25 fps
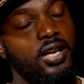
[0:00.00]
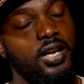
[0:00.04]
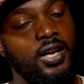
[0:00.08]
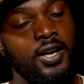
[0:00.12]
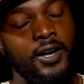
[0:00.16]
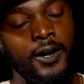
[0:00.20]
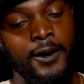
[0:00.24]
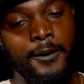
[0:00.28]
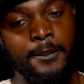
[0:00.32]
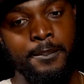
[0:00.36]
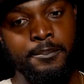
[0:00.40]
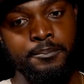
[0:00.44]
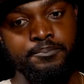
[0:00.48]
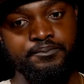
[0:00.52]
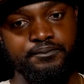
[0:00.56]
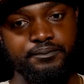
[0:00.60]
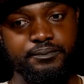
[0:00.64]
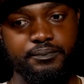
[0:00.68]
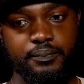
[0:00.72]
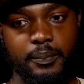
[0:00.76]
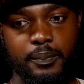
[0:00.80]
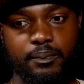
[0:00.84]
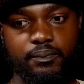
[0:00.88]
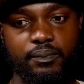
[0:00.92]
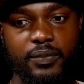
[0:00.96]
Um,
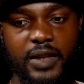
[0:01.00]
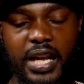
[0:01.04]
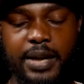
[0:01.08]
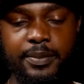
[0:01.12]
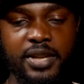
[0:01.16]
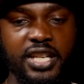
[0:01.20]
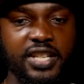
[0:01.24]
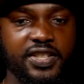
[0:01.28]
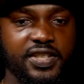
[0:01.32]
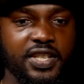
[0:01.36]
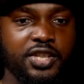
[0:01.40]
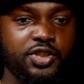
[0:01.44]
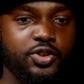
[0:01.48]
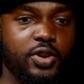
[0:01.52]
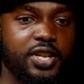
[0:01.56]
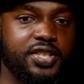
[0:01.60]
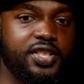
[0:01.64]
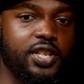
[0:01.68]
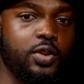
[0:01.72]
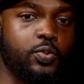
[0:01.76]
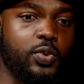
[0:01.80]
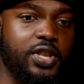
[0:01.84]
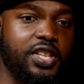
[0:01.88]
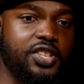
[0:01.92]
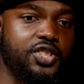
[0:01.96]
I mean, it's
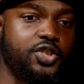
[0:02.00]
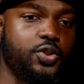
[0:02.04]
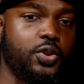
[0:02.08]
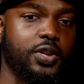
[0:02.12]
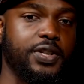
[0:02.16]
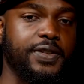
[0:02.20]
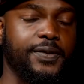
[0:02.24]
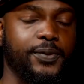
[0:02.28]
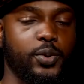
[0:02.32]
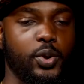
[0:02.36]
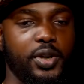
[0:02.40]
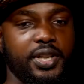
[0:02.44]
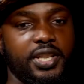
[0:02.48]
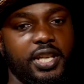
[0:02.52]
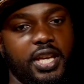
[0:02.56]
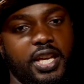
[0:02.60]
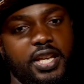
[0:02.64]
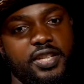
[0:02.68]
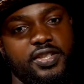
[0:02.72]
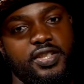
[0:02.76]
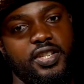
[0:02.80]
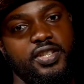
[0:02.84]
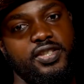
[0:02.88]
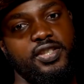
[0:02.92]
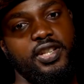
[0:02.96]
interesting with this George Floyd
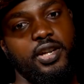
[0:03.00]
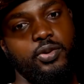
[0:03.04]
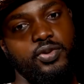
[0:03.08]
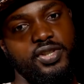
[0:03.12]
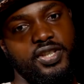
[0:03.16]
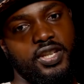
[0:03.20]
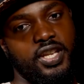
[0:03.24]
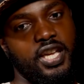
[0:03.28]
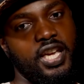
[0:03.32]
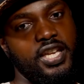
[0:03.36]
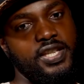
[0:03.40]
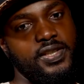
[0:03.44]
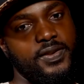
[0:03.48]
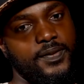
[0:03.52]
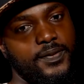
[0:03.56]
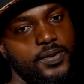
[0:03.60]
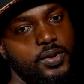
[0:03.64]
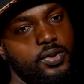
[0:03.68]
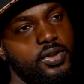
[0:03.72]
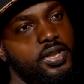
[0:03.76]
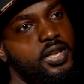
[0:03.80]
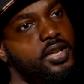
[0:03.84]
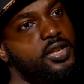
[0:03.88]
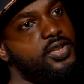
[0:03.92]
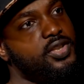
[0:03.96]
case because there was a case a
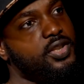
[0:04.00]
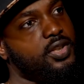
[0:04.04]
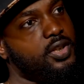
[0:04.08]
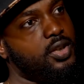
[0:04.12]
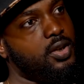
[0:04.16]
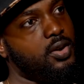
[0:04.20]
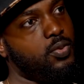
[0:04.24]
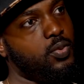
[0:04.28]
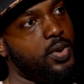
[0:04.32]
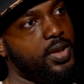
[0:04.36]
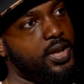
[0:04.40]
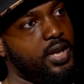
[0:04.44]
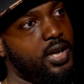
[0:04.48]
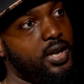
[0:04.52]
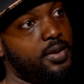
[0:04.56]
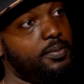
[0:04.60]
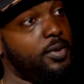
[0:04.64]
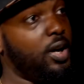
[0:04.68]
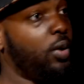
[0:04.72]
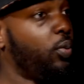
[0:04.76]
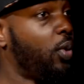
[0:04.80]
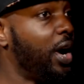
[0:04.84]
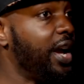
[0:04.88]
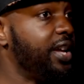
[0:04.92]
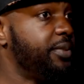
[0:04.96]
few years ago with
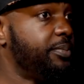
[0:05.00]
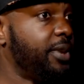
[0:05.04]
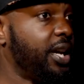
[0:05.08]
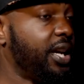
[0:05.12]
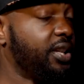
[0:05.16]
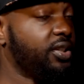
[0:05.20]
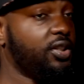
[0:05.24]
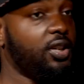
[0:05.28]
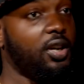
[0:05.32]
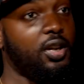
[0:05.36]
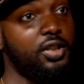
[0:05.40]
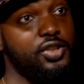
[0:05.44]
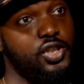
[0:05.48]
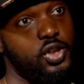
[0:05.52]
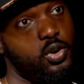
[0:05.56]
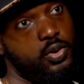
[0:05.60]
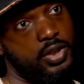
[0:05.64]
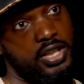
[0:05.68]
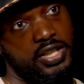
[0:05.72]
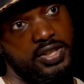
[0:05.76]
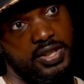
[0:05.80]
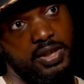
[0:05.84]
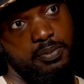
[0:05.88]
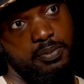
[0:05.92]
um, a white man called Tony